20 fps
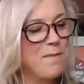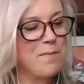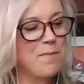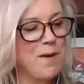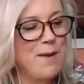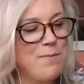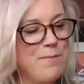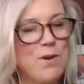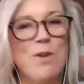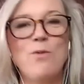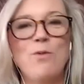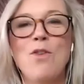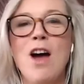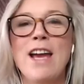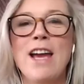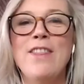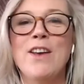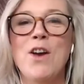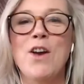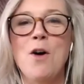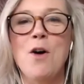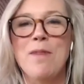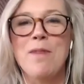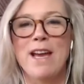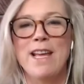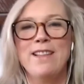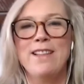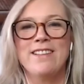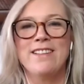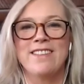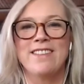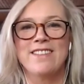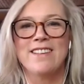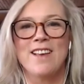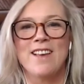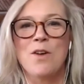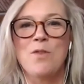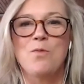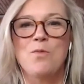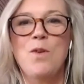people can write in the comments
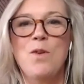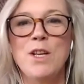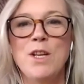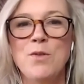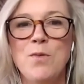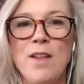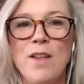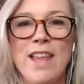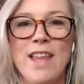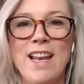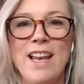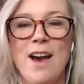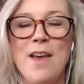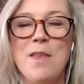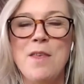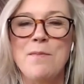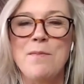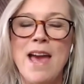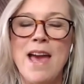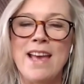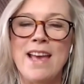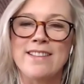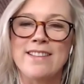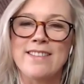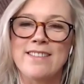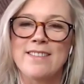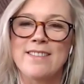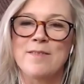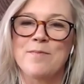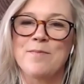which one they like the best.